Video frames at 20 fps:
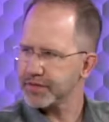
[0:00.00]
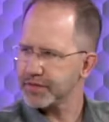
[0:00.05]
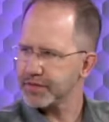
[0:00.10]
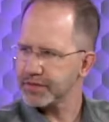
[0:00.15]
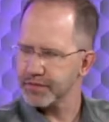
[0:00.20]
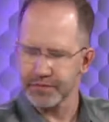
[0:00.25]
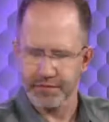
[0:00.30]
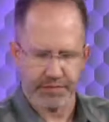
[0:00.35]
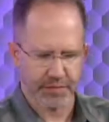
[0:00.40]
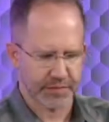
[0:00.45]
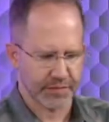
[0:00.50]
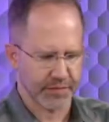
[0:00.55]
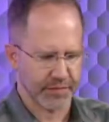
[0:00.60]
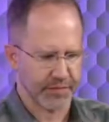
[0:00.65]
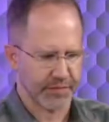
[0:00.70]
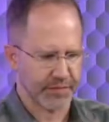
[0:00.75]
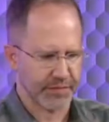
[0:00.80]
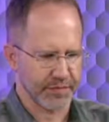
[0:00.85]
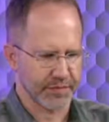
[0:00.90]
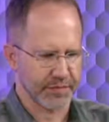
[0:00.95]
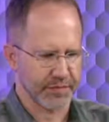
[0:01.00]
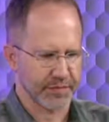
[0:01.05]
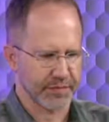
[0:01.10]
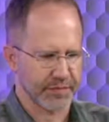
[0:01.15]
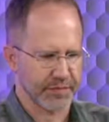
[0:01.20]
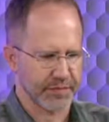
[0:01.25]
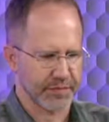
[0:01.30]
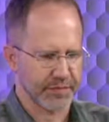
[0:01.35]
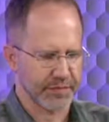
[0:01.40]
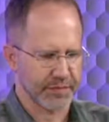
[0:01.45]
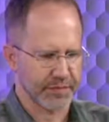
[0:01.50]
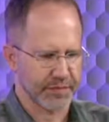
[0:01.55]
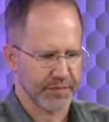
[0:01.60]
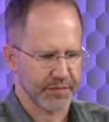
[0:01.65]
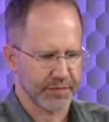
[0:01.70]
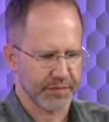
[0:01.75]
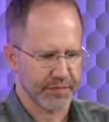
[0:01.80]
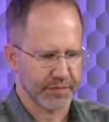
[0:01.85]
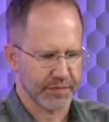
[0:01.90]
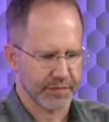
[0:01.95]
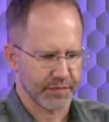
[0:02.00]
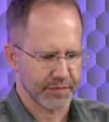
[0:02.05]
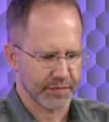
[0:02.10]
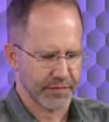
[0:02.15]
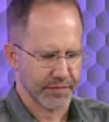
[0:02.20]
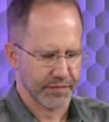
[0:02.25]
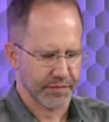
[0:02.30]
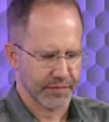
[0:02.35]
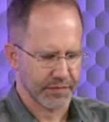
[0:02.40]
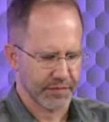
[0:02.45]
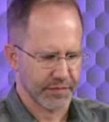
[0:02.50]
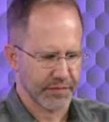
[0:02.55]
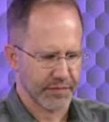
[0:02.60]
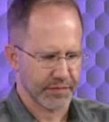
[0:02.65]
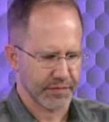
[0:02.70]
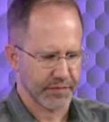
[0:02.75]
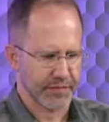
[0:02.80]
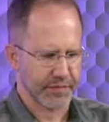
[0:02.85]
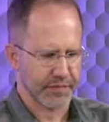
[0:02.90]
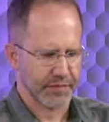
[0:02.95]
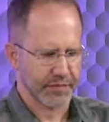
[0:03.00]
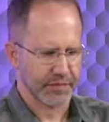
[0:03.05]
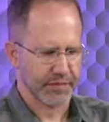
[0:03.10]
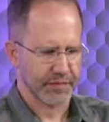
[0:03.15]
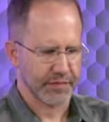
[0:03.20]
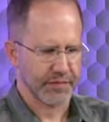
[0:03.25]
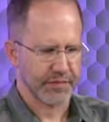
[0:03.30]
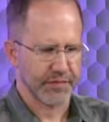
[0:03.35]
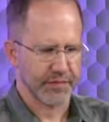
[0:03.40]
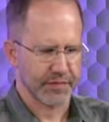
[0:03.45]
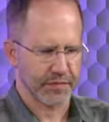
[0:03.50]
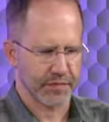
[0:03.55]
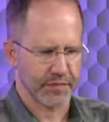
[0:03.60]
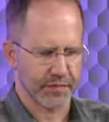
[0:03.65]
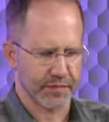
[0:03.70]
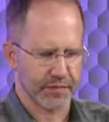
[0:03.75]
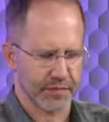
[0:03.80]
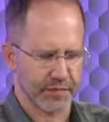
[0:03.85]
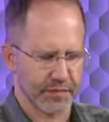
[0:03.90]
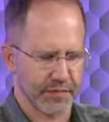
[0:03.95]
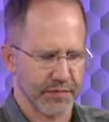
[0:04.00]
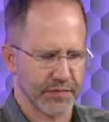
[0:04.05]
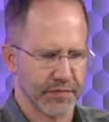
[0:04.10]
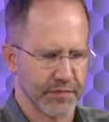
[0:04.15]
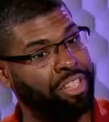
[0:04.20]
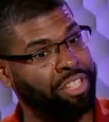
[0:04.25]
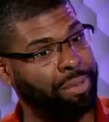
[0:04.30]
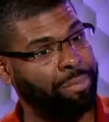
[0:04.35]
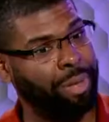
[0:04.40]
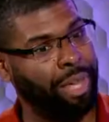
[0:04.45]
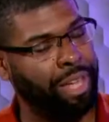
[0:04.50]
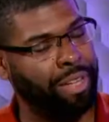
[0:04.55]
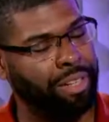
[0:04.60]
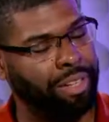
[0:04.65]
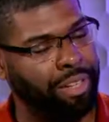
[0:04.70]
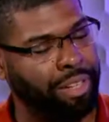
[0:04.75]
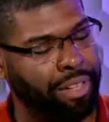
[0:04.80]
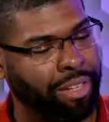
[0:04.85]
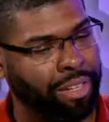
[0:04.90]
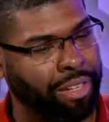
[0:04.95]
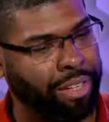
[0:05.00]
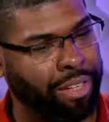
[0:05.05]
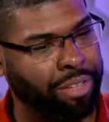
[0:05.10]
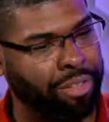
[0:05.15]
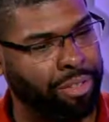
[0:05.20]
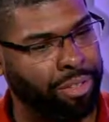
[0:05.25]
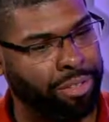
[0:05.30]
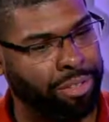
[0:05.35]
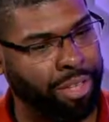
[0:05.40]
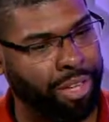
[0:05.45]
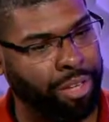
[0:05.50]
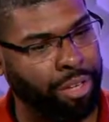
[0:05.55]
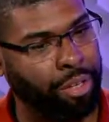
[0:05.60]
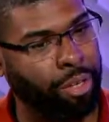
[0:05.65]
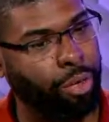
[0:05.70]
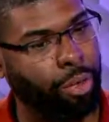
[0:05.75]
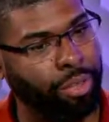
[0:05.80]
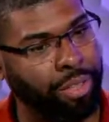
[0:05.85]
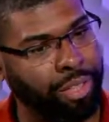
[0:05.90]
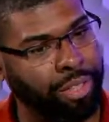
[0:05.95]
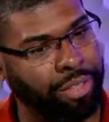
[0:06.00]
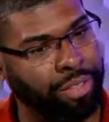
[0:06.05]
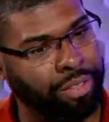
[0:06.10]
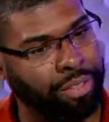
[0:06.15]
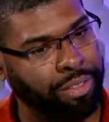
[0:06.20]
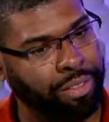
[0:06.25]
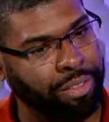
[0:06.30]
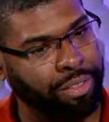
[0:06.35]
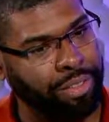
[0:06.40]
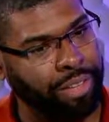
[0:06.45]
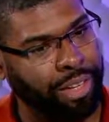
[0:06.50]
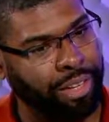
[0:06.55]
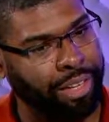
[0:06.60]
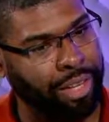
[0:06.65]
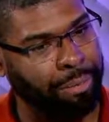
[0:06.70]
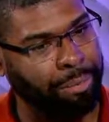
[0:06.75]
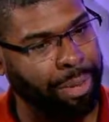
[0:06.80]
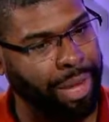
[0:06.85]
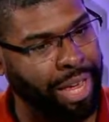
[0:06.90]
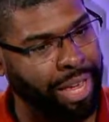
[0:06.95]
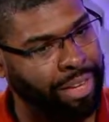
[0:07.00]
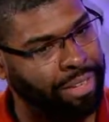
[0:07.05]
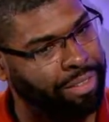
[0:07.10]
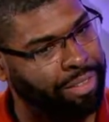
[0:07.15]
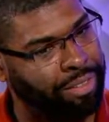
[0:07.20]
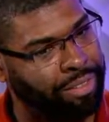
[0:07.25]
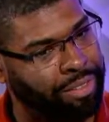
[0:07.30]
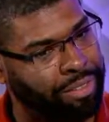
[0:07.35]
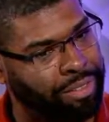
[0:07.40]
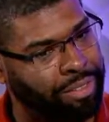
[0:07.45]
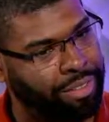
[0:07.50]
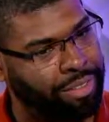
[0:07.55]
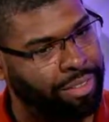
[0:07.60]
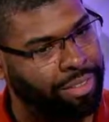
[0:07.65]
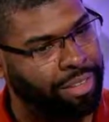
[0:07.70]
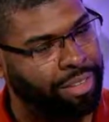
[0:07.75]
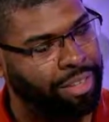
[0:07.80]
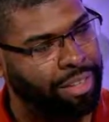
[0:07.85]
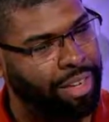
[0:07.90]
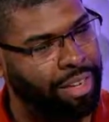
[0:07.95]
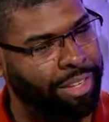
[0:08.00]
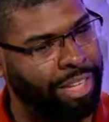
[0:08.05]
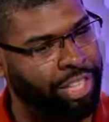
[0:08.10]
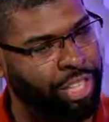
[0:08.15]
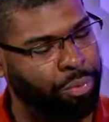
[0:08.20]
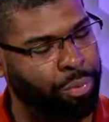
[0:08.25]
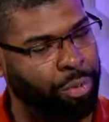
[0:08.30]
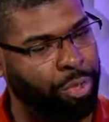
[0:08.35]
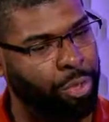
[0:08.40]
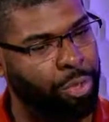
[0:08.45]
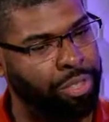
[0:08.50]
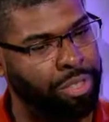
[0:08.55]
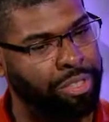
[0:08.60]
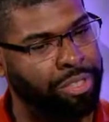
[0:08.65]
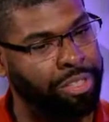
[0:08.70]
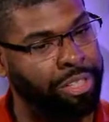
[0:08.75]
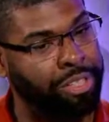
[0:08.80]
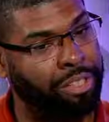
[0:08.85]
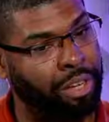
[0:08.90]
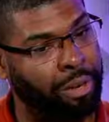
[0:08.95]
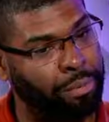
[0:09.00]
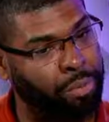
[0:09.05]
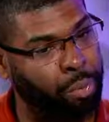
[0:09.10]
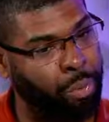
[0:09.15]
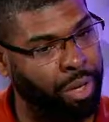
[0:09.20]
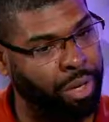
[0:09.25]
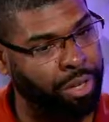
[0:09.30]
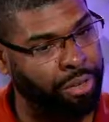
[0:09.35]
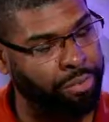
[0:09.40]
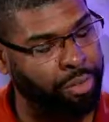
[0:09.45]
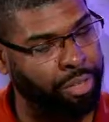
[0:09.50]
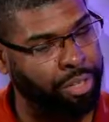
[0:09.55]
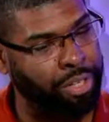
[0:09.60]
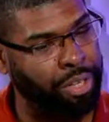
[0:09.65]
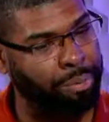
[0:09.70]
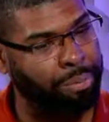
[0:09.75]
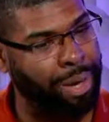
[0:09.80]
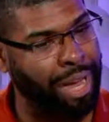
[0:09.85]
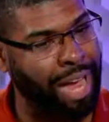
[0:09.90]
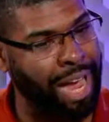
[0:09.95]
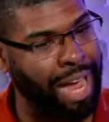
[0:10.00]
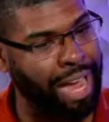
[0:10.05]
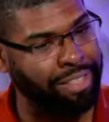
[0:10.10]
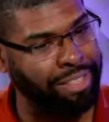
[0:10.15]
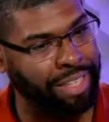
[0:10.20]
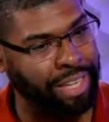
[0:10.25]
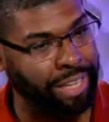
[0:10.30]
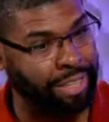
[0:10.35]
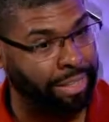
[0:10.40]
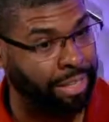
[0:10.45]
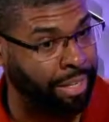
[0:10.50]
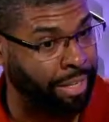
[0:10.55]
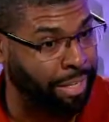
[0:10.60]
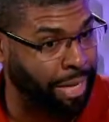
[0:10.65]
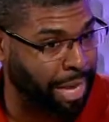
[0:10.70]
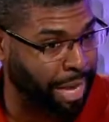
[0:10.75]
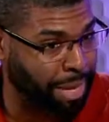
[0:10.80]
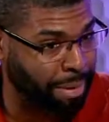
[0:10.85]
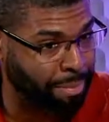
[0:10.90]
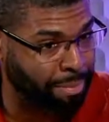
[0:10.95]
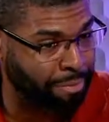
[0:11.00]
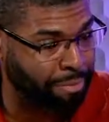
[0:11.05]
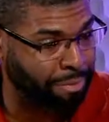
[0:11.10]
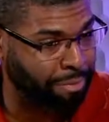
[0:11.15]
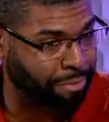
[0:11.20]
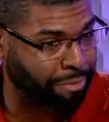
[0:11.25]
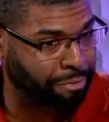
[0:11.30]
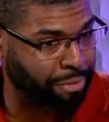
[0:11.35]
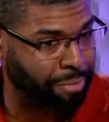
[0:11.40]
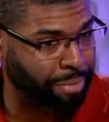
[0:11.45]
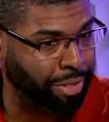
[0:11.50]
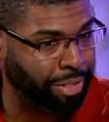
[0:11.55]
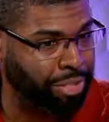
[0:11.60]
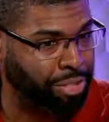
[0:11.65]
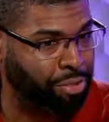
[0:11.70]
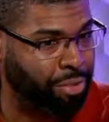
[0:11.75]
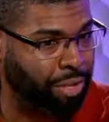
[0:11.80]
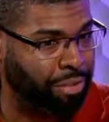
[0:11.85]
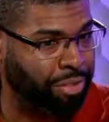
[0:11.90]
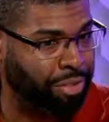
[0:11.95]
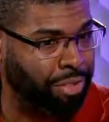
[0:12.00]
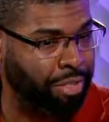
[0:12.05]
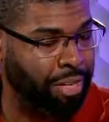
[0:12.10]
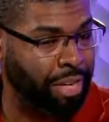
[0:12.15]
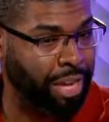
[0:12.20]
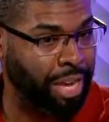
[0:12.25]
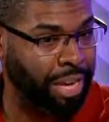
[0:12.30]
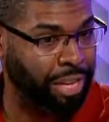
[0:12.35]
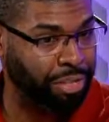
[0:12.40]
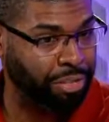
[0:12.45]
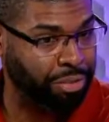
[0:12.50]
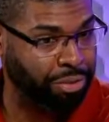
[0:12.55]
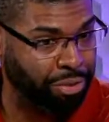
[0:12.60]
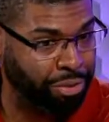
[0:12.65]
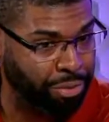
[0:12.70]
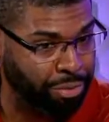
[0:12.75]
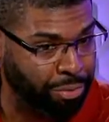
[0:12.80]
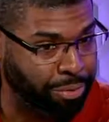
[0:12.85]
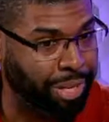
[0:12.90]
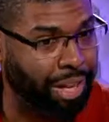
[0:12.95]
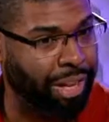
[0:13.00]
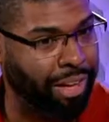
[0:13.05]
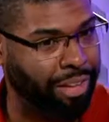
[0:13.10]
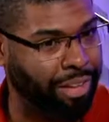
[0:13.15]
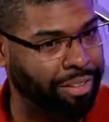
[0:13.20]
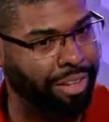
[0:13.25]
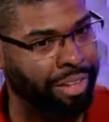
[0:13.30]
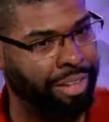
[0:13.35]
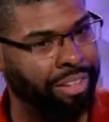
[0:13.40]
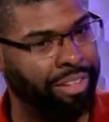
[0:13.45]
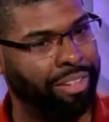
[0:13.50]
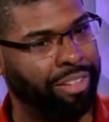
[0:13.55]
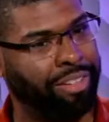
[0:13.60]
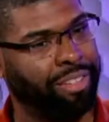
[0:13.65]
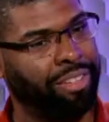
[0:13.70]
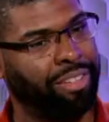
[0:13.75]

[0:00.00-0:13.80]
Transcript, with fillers: So the syntax for saying this cat derives from pet or is a pet mm-hmm. is you say colon and then pet. Okay. And then since we're using C sharp 12, you're going to pass in the name from the constructor into, yeah, you got it.